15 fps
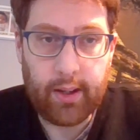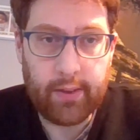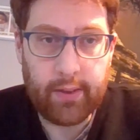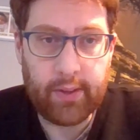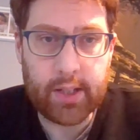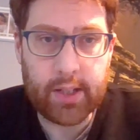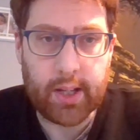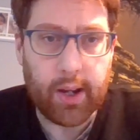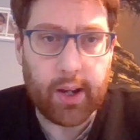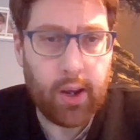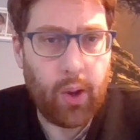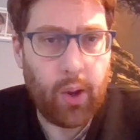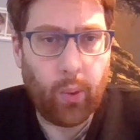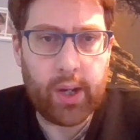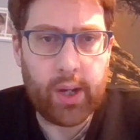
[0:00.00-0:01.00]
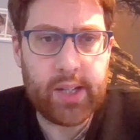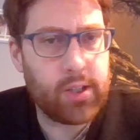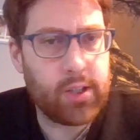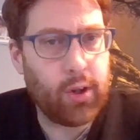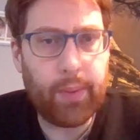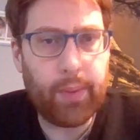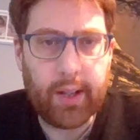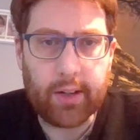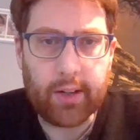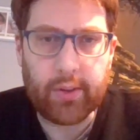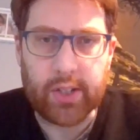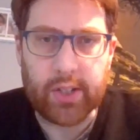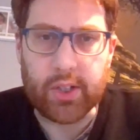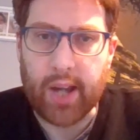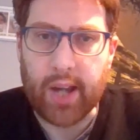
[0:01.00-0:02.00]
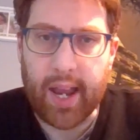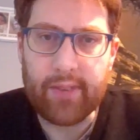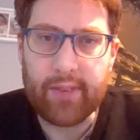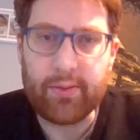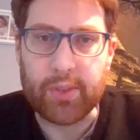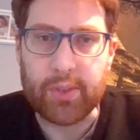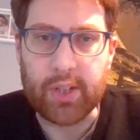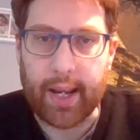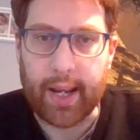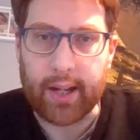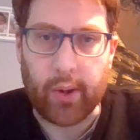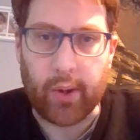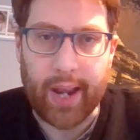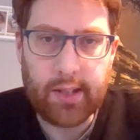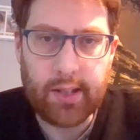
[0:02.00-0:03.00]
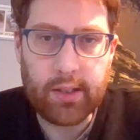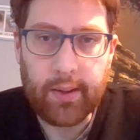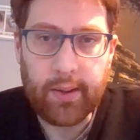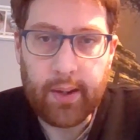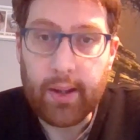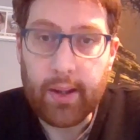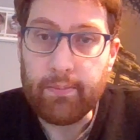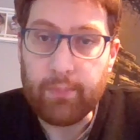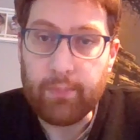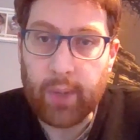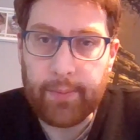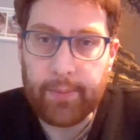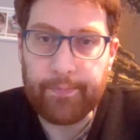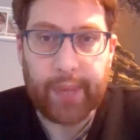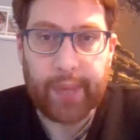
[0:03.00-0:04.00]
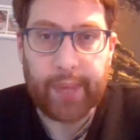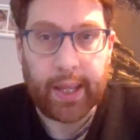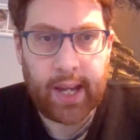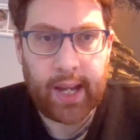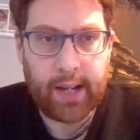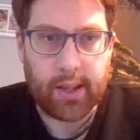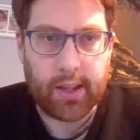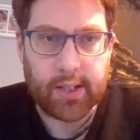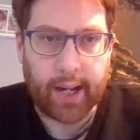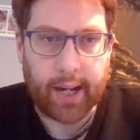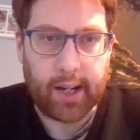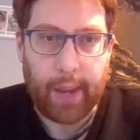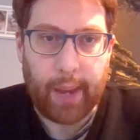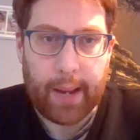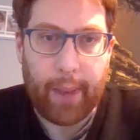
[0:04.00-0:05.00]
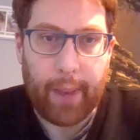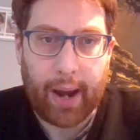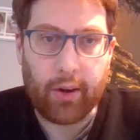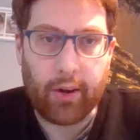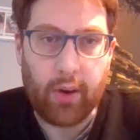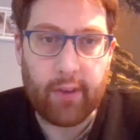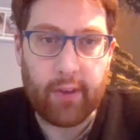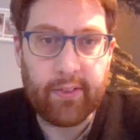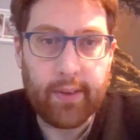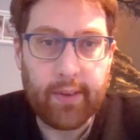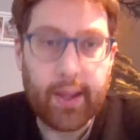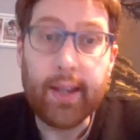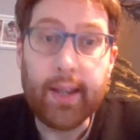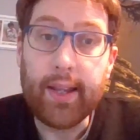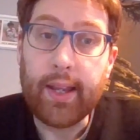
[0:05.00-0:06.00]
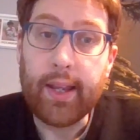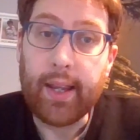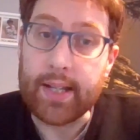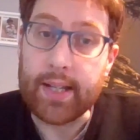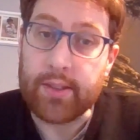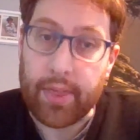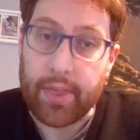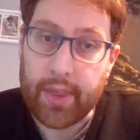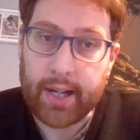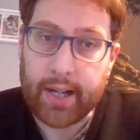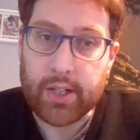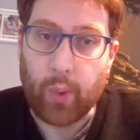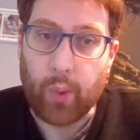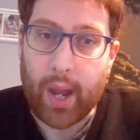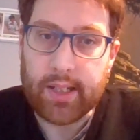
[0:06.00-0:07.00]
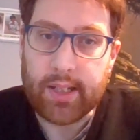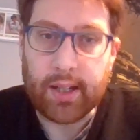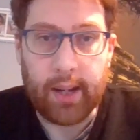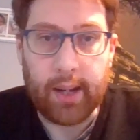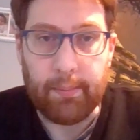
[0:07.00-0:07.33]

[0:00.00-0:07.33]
Firstly, what is stopping the creature's hair from standing on end? Well, at the end of the second main paragraph, it's the thick sweat and